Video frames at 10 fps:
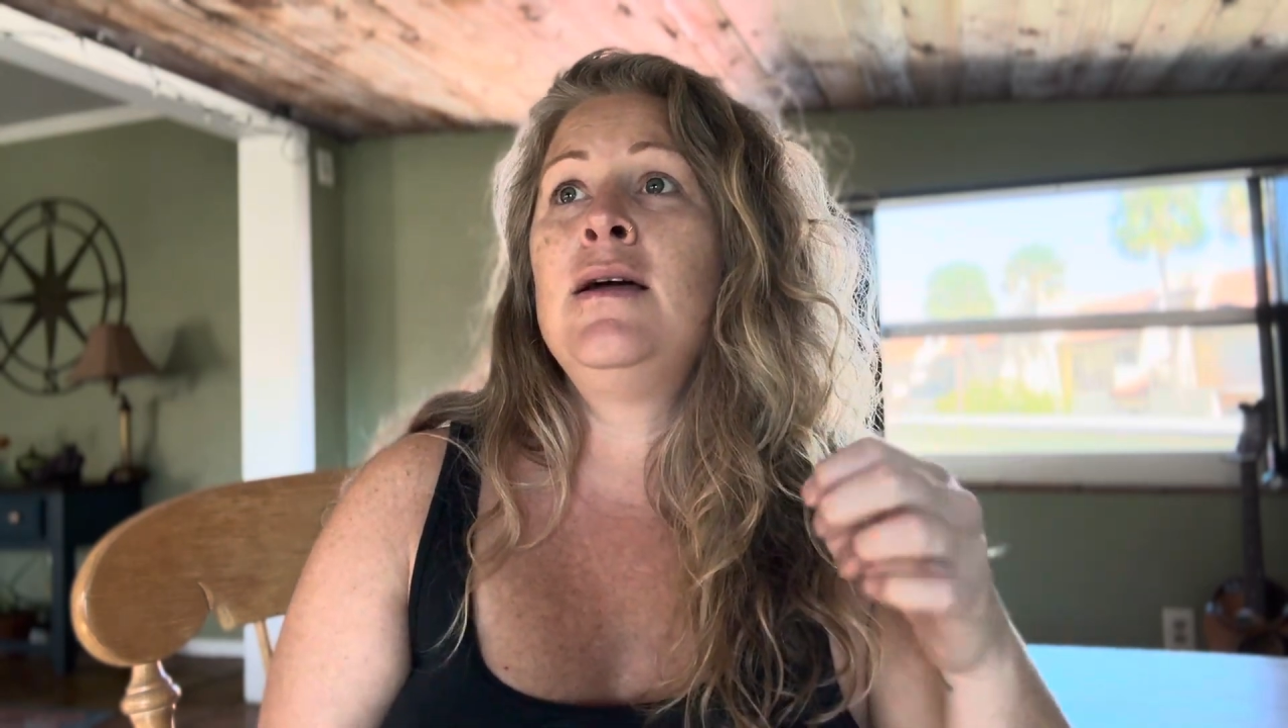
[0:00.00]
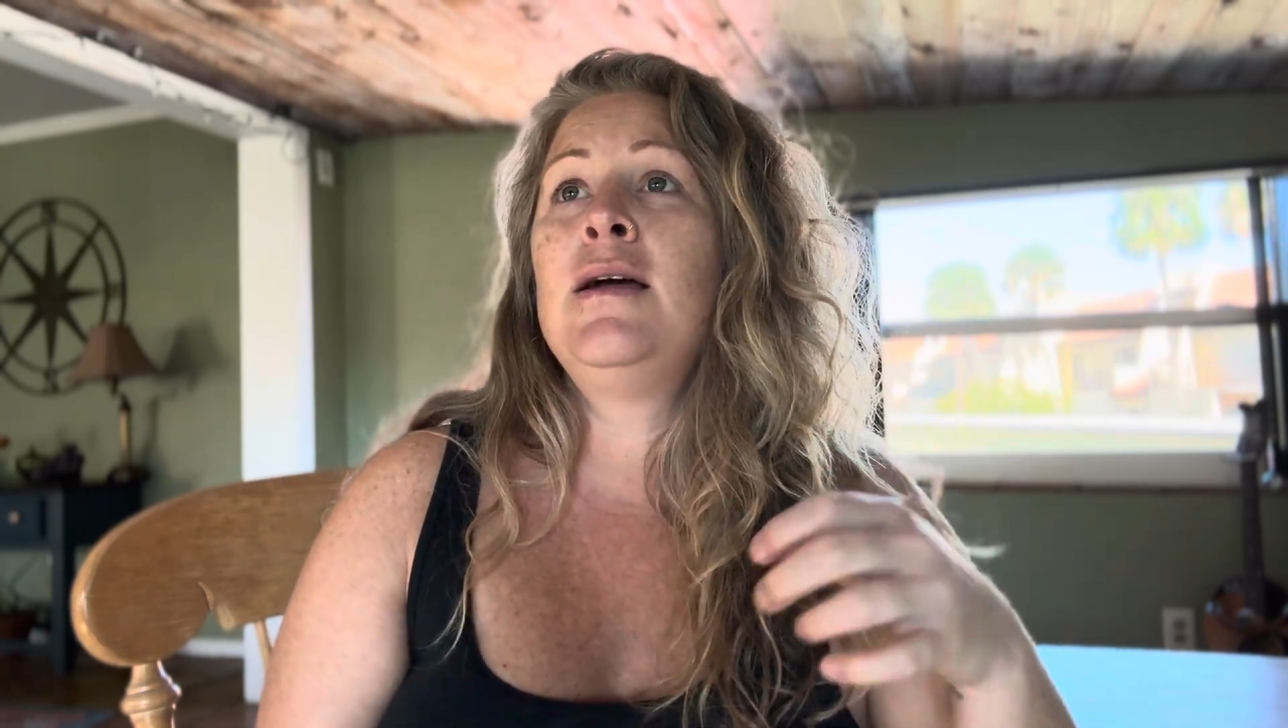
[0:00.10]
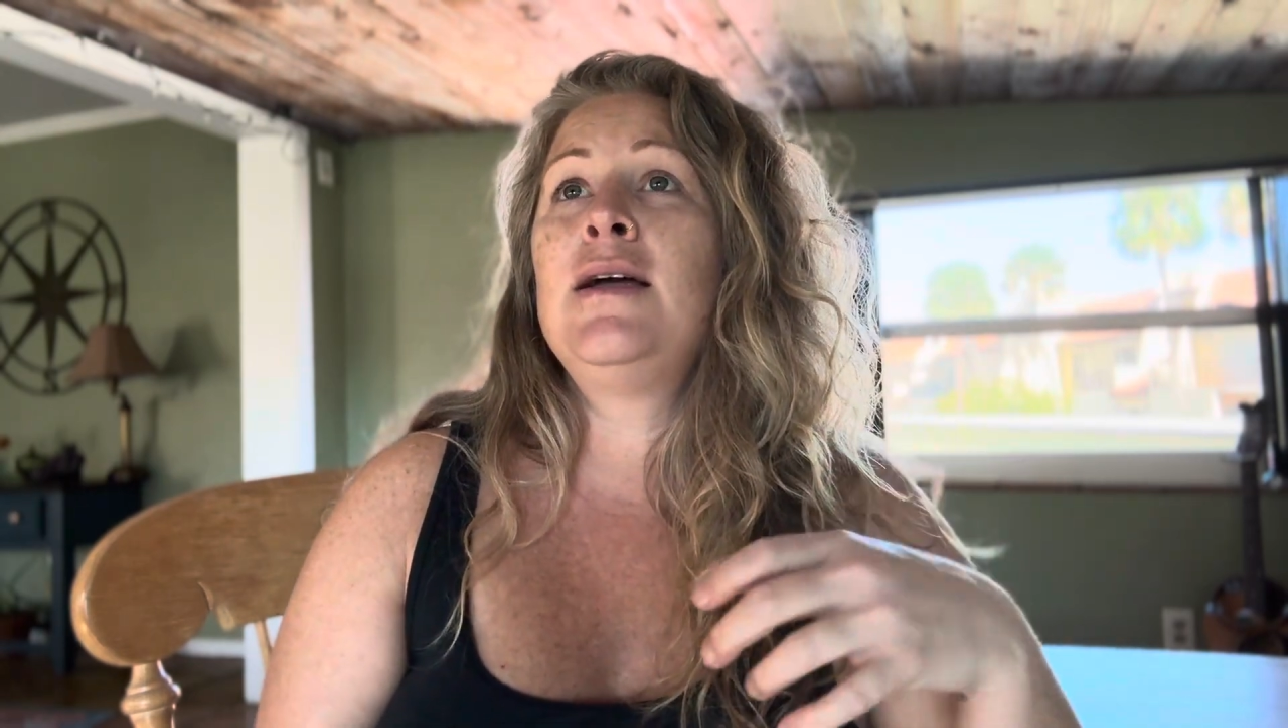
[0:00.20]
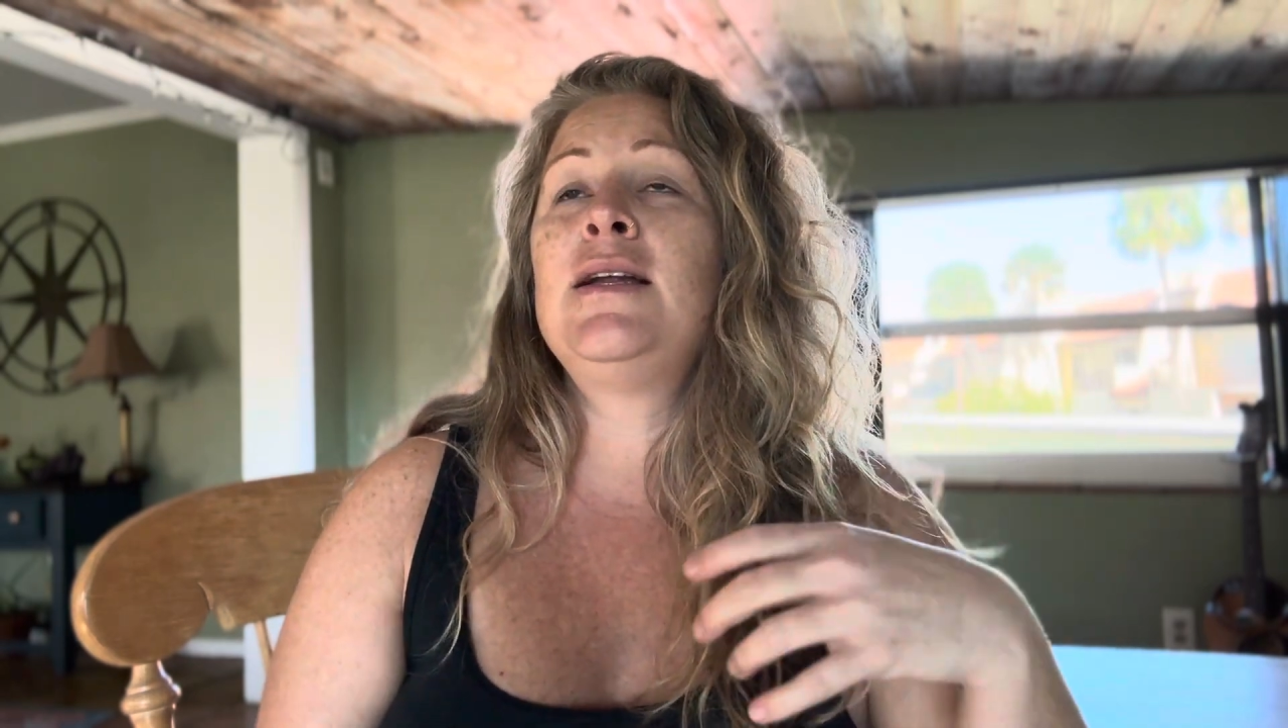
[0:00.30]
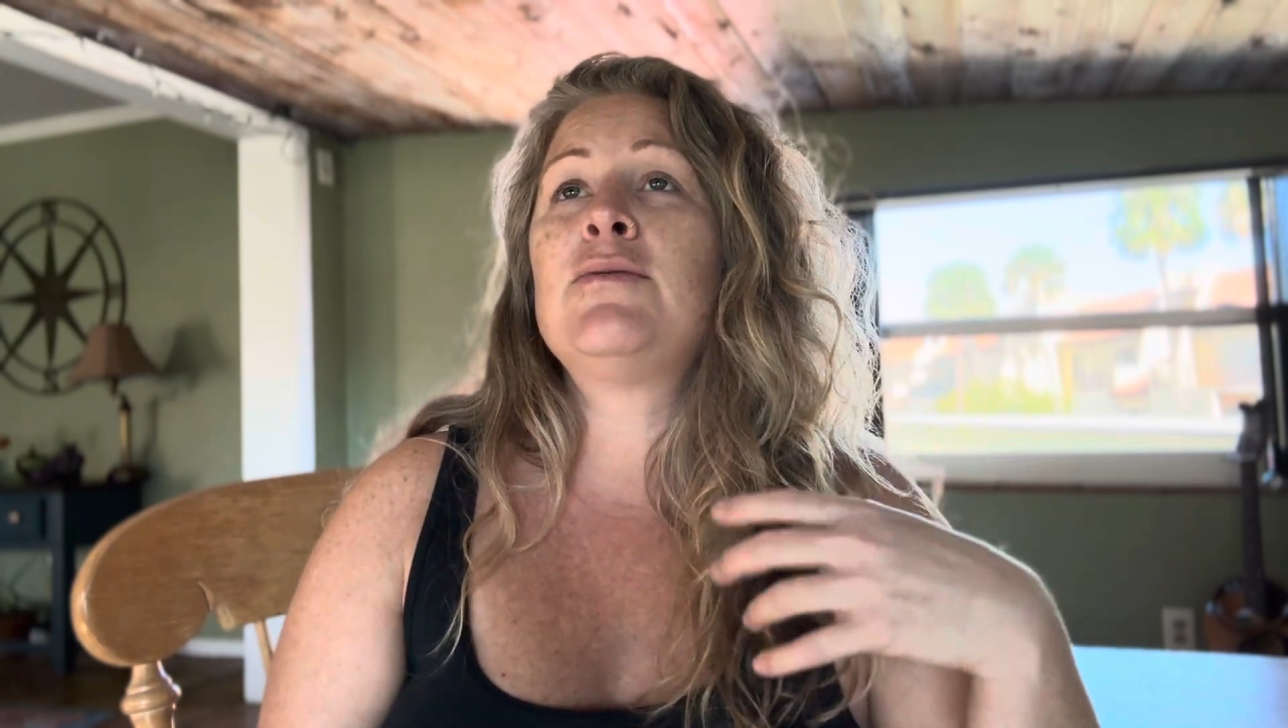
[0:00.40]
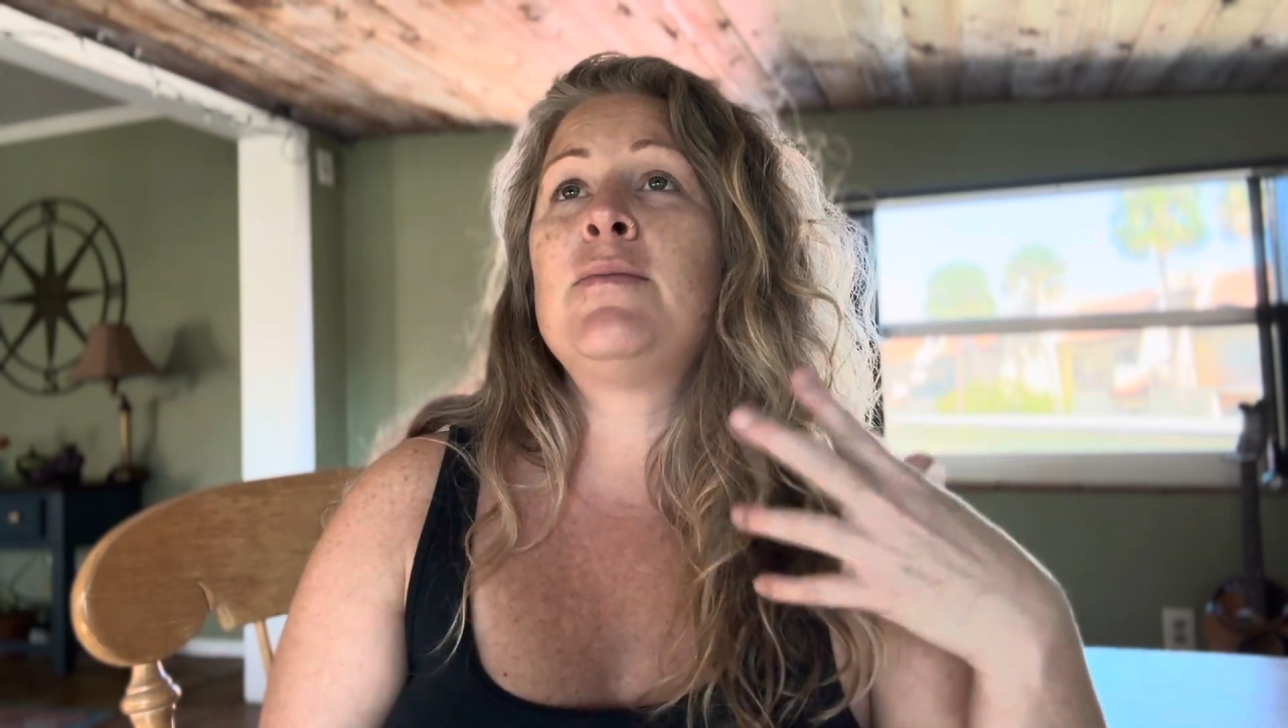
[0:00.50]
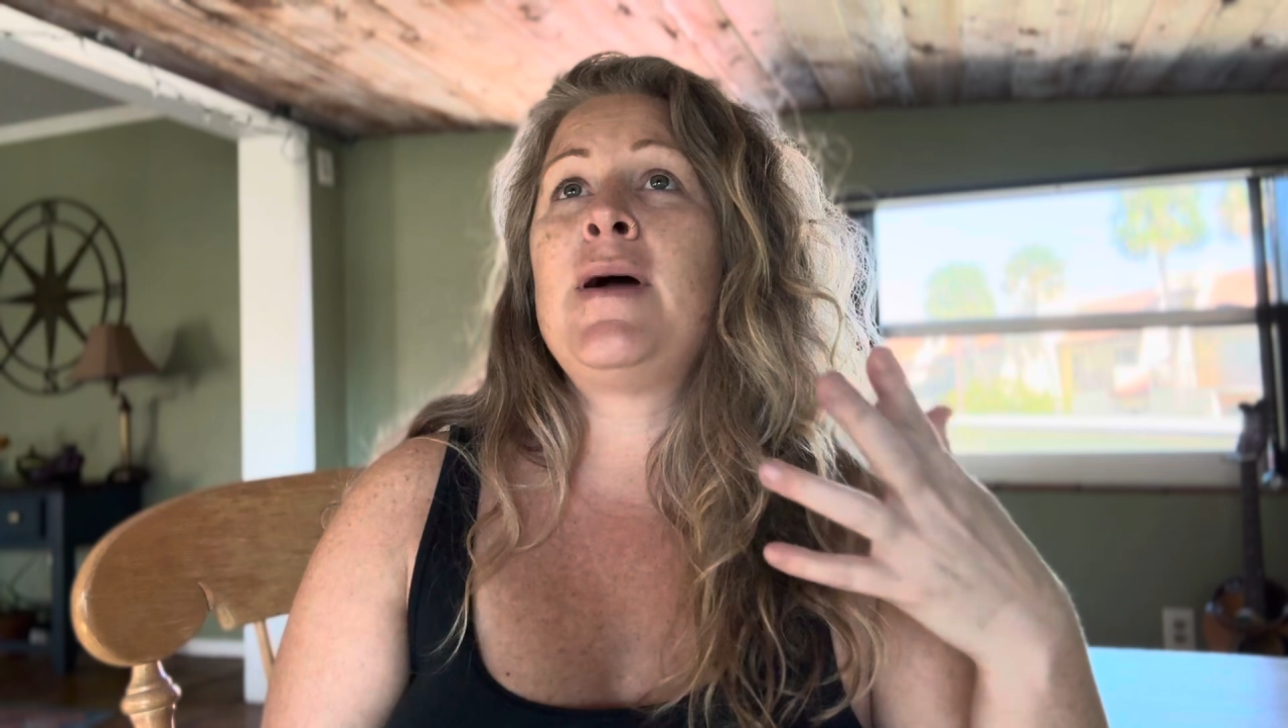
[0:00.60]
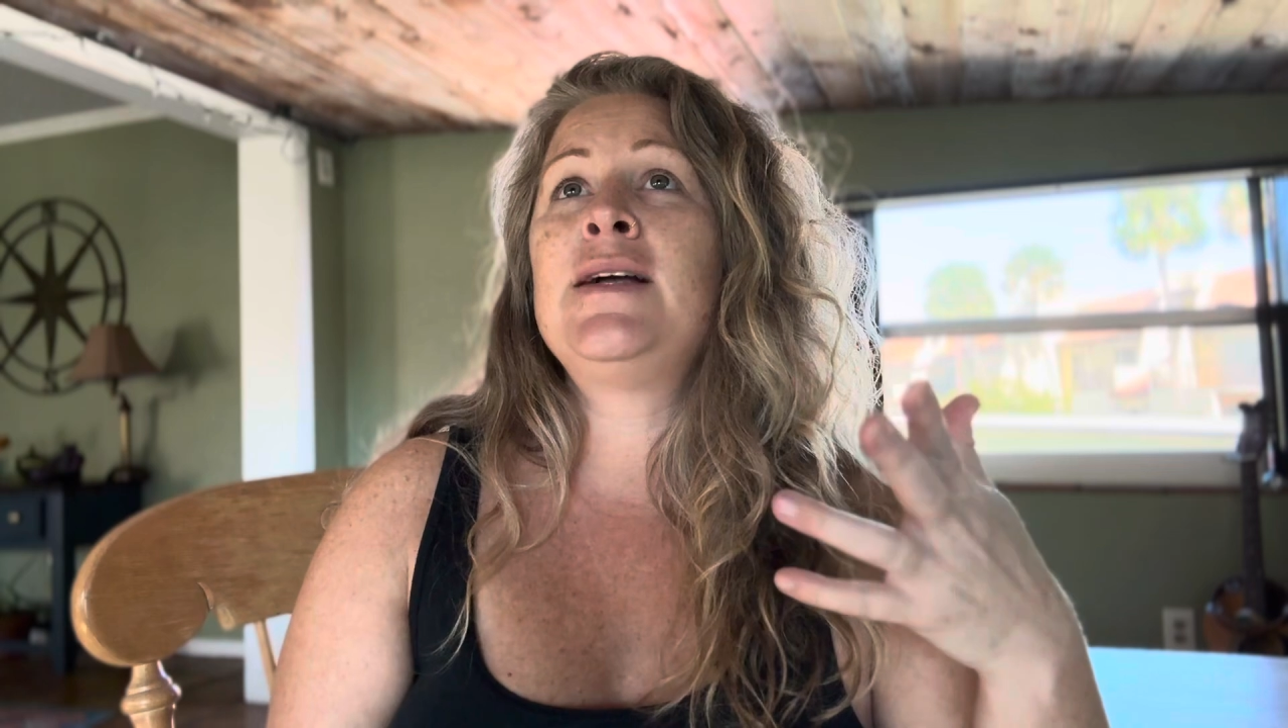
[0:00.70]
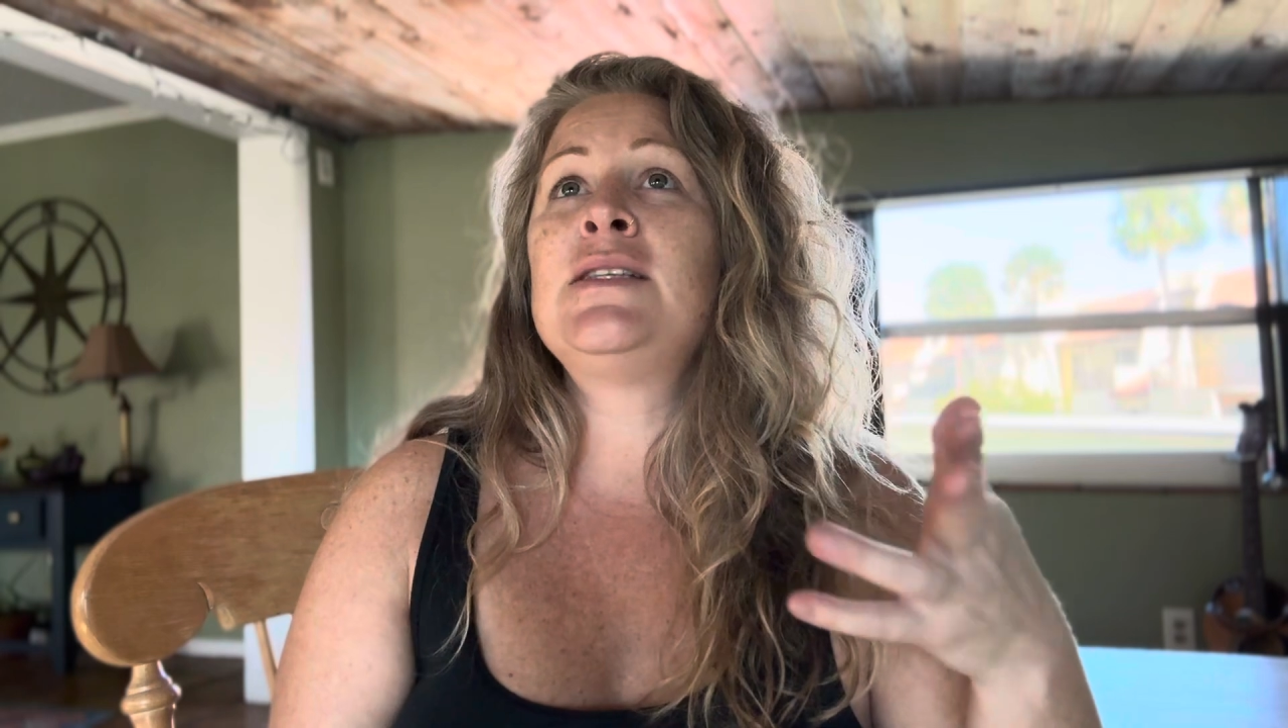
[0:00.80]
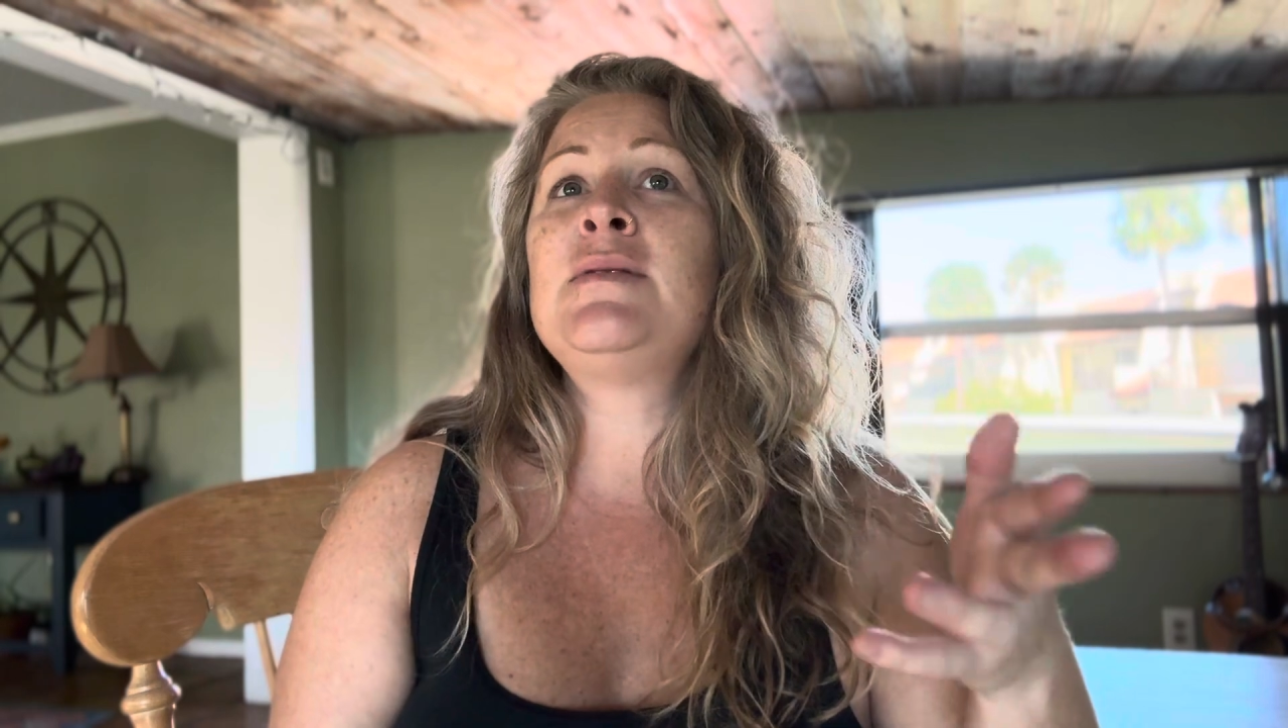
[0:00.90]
And it reminds